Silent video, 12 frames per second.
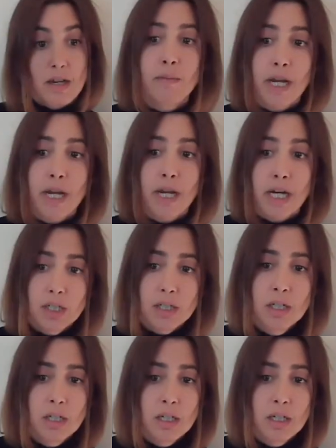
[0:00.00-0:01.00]

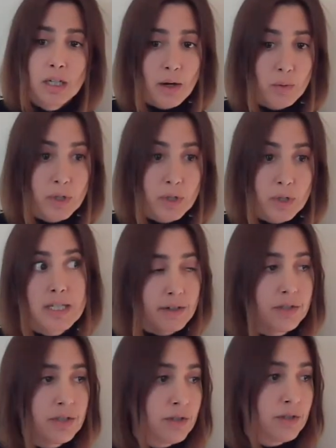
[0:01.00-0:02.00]
information with
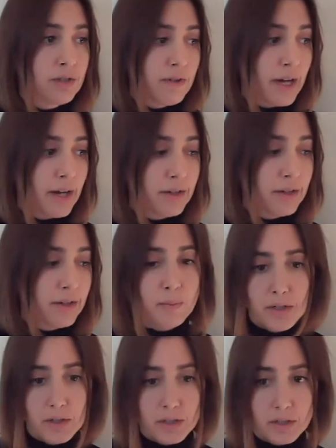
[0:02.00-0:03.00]
downstream
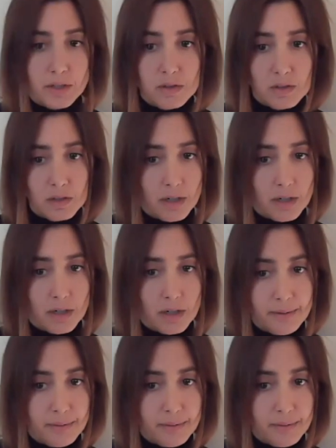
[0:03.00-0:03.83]
value partners